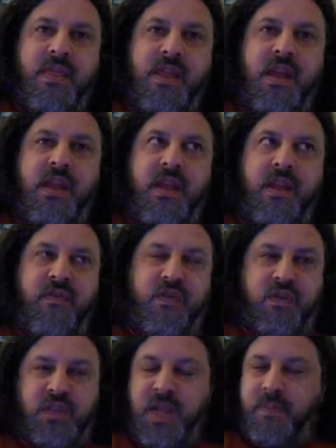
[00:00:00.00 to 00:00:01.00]
that
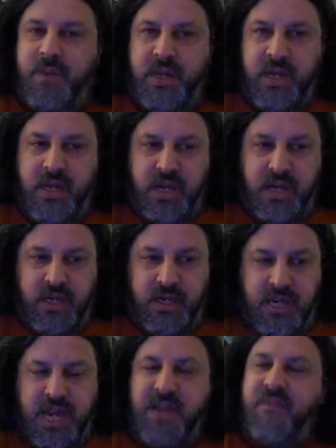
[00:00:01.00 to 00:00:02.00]
if you type in a
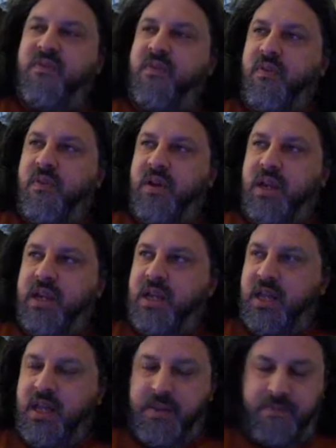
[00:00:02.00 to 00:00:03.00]
name for
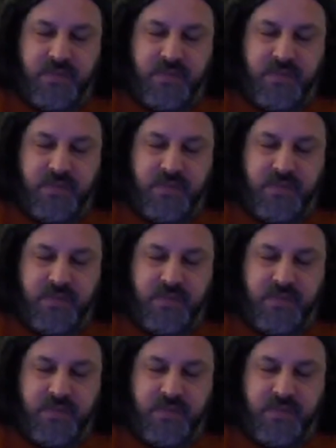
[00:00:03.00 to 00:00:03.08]
a uh,